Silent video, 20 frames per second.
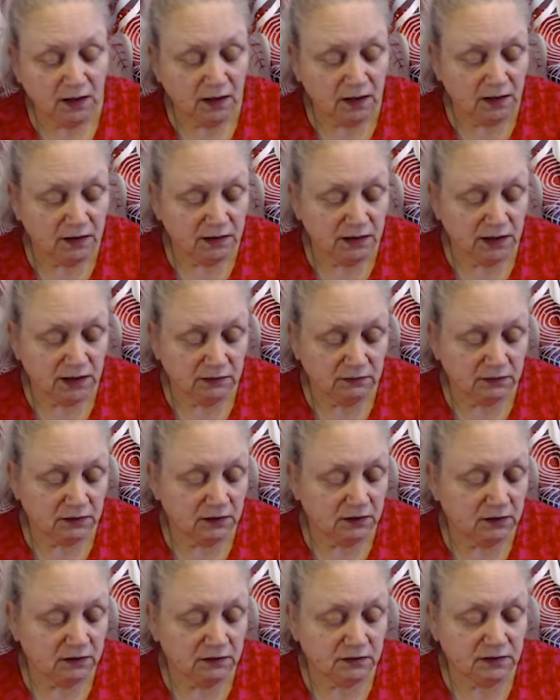Now,
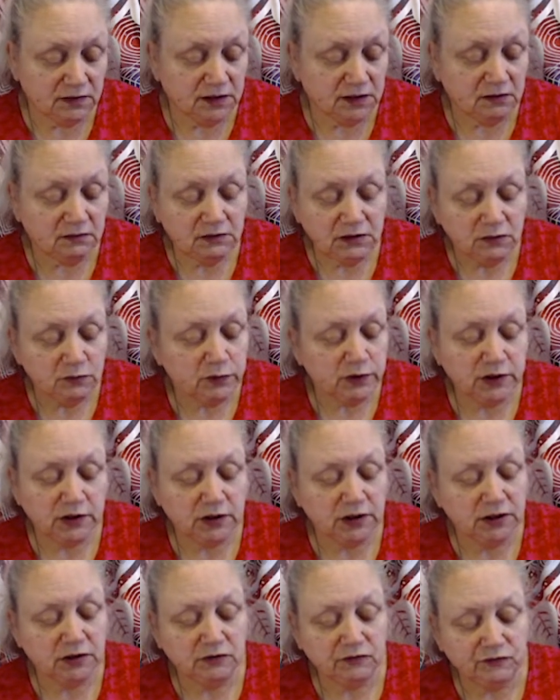the only way I
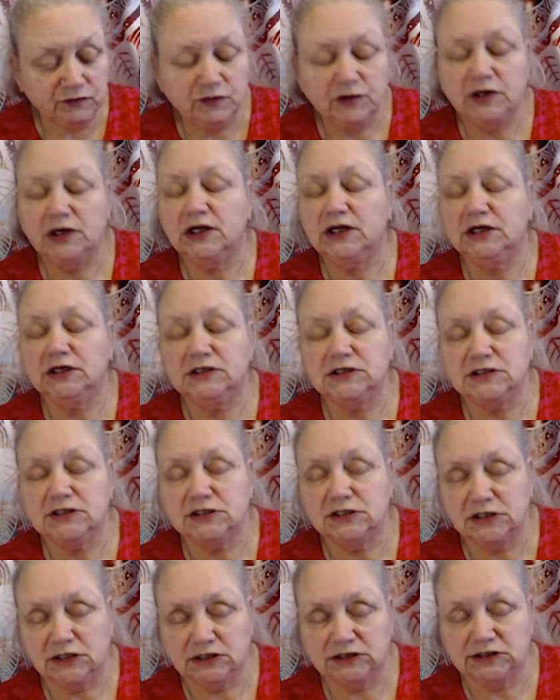can relate to
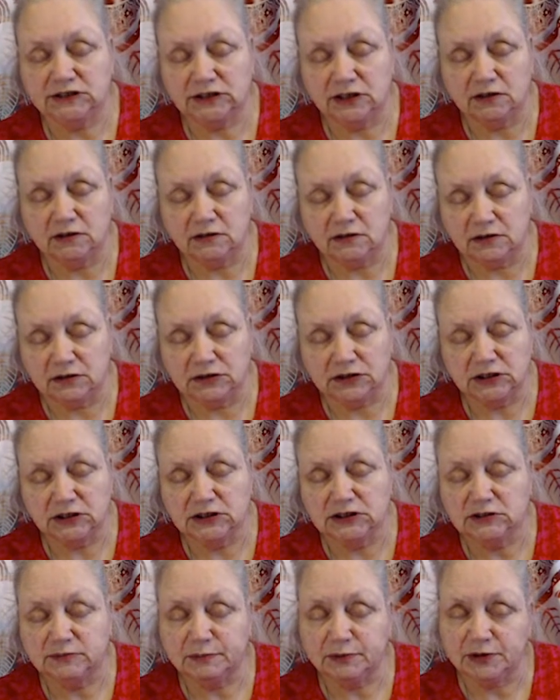this card is
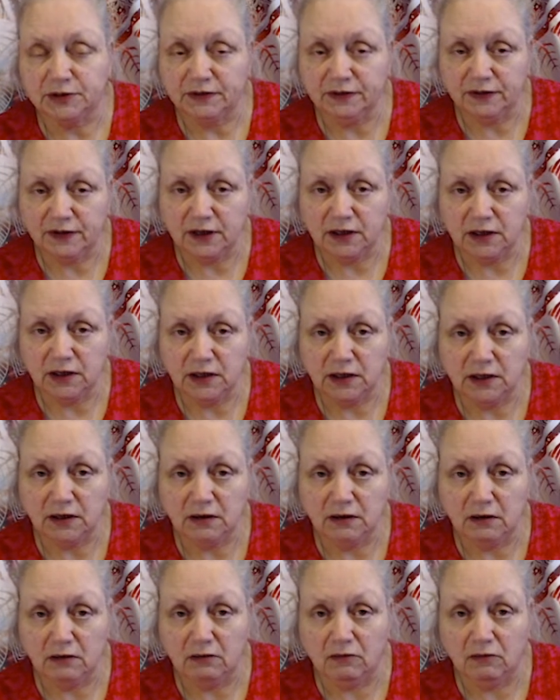by thinking
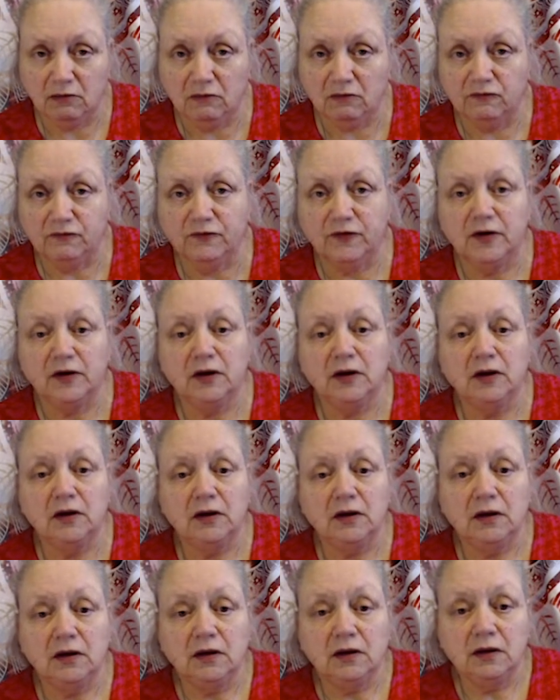of
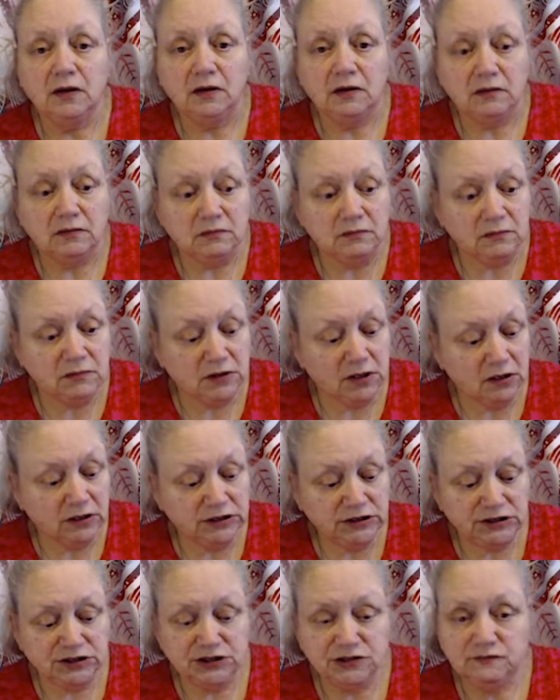
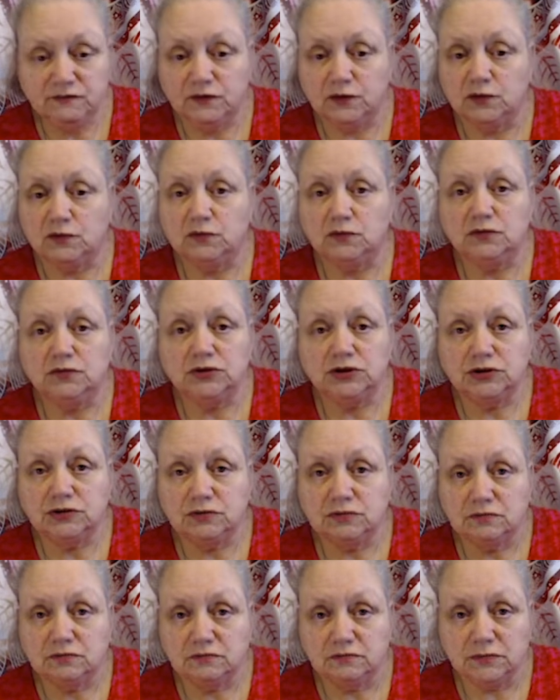knights of old
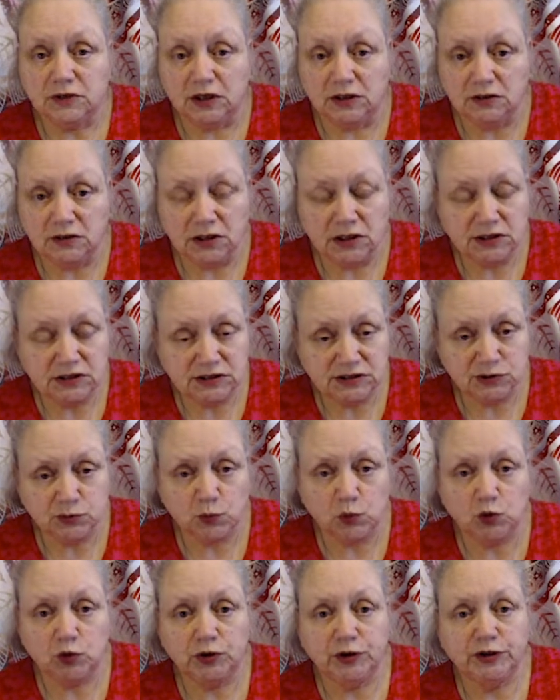and their
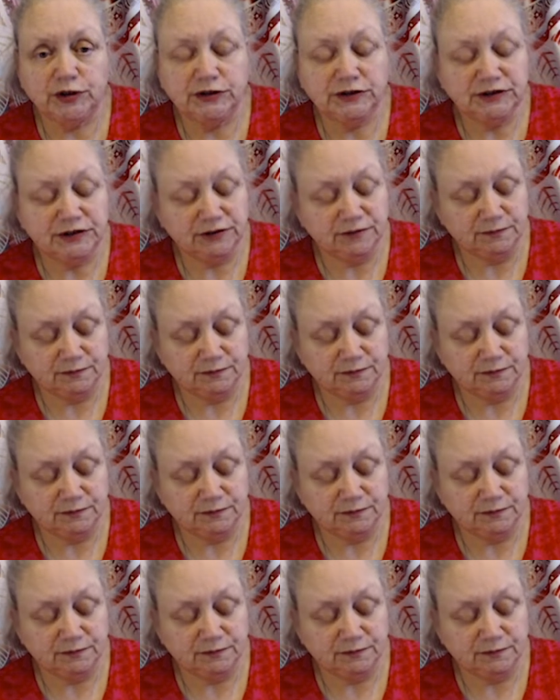squires